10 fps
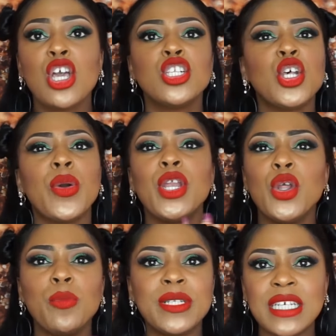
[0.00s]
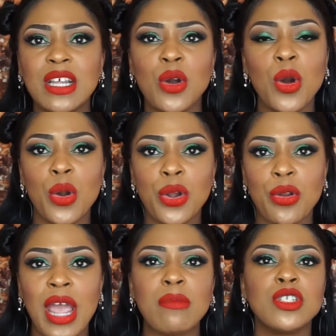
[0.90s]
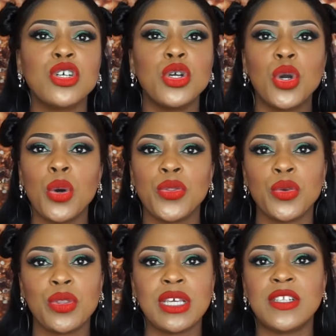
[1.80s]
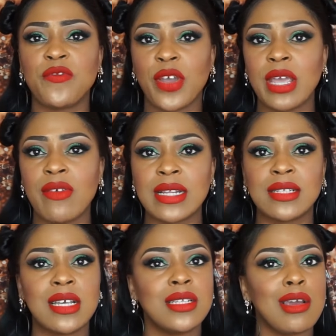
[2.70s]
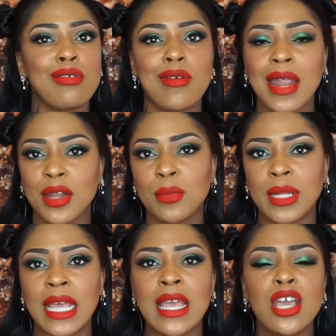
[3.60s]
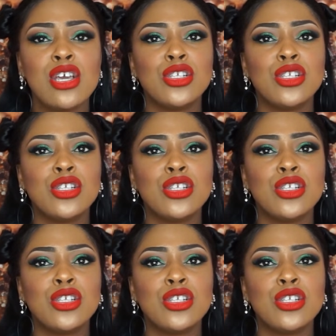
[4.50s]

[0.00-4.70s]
So in no particular order, I'm just gonna go through these fragrances randomly.